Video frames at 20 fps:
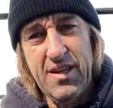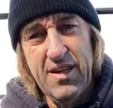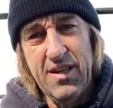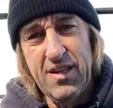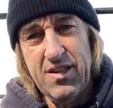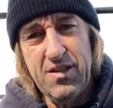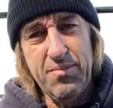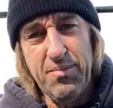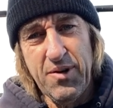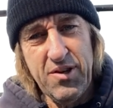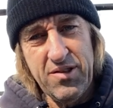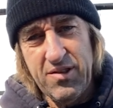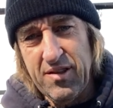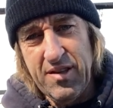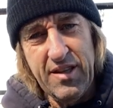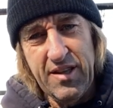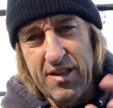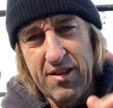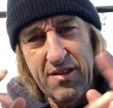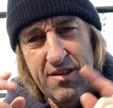it's
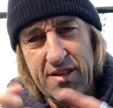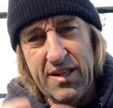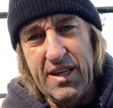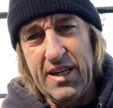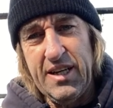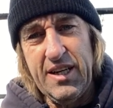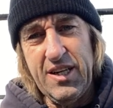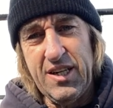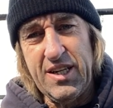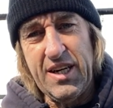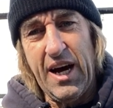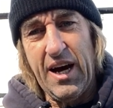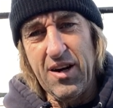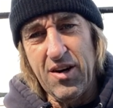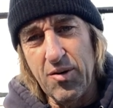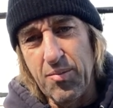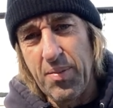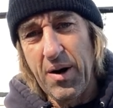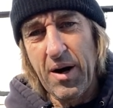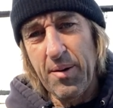mostly little teeny
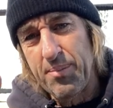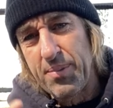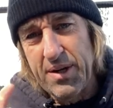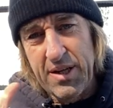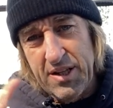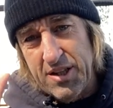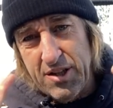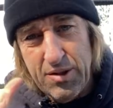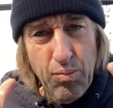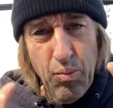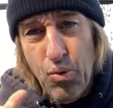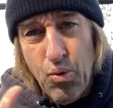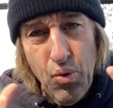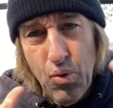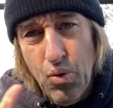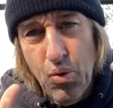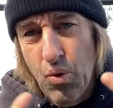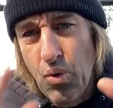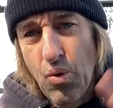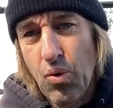shadow puppets.
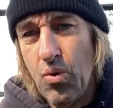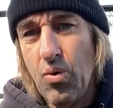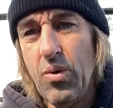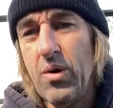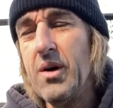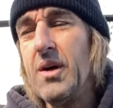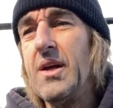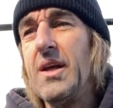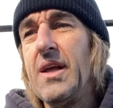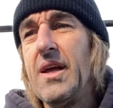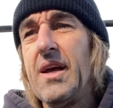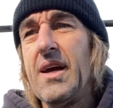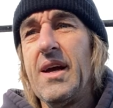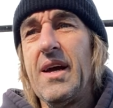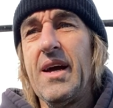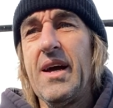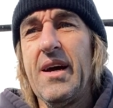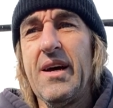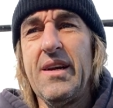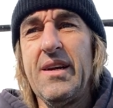Woo!
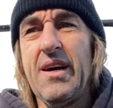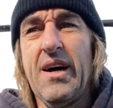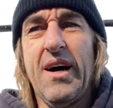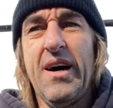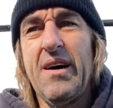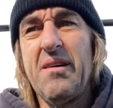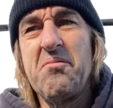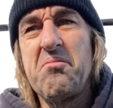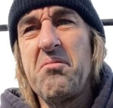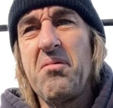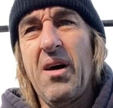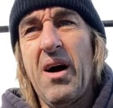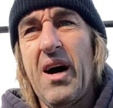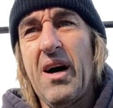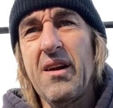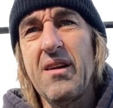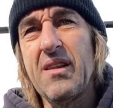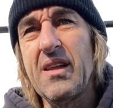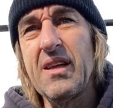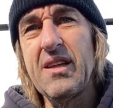And uh,
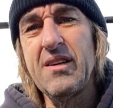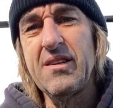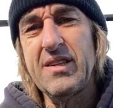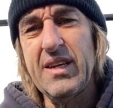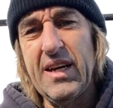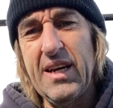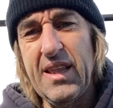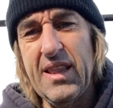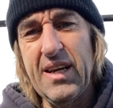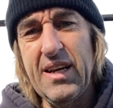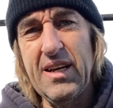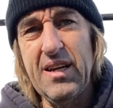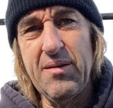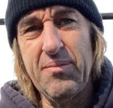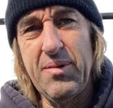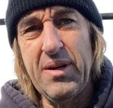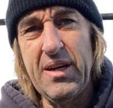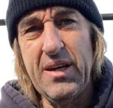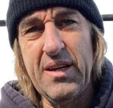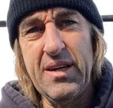I don't think there's anything to
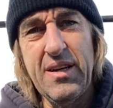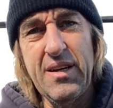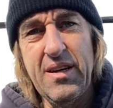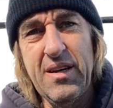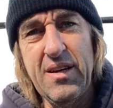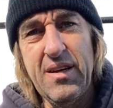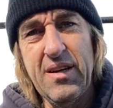be